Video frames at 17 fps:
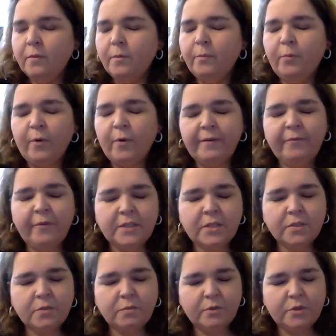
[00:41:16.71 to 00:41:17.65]

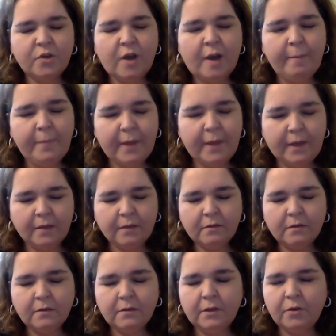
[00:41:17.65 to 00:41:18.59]
boyfriends were
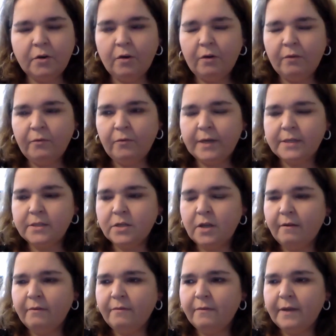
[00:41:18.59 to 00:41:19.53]
dropping their girlfriends
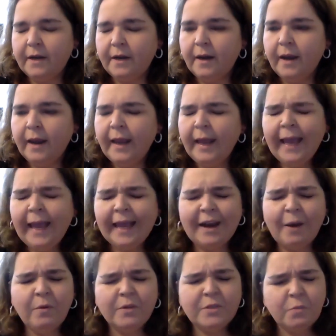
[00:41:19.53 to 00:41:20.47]
off, and
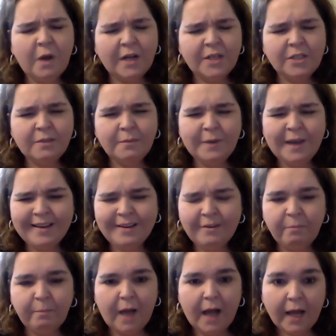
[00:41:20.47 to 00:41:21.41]
I was watching them kind
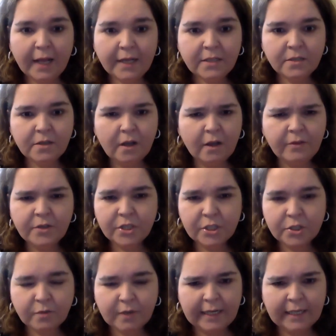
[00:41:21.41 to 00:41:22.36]
of bond on the
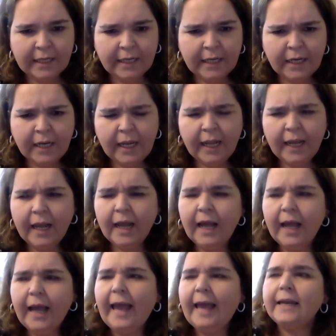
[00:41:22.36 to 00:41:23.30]
street.
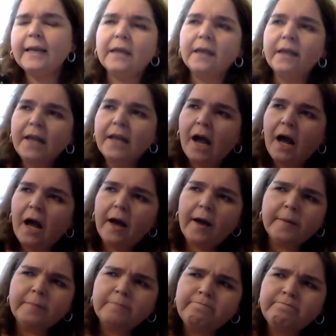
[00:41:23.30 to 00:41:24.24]
And
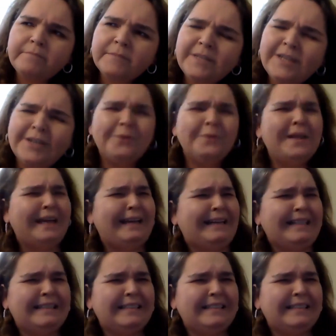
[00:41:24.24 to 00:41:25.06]
like